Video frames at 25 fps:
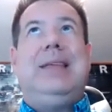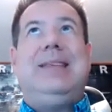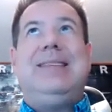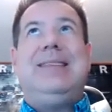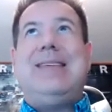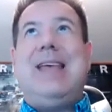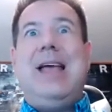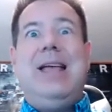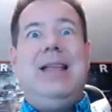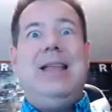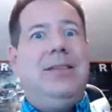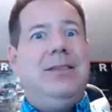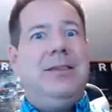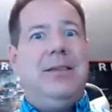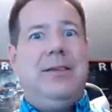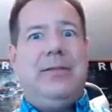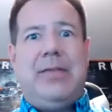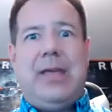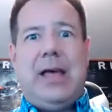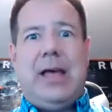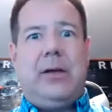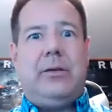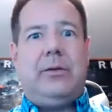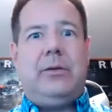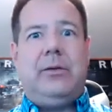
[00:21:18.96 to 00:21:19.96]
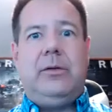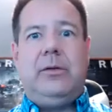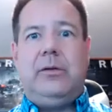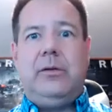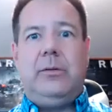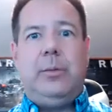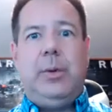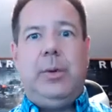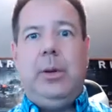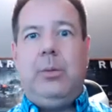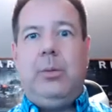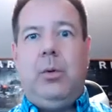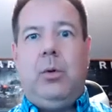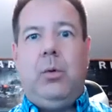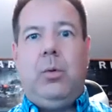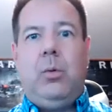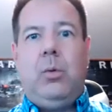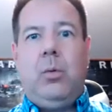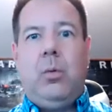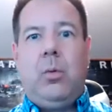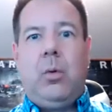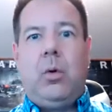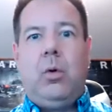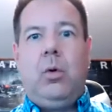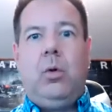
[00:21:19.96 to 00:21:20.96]
tens of thousands of people
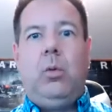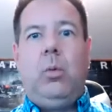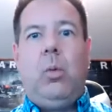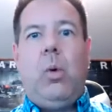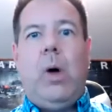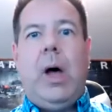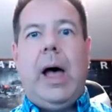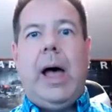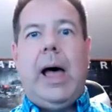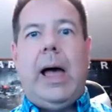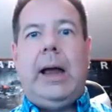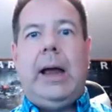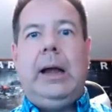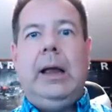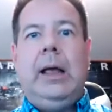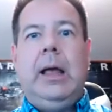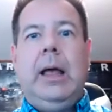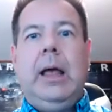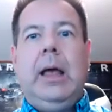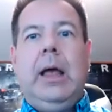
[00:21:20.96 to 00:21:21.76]
worldwide.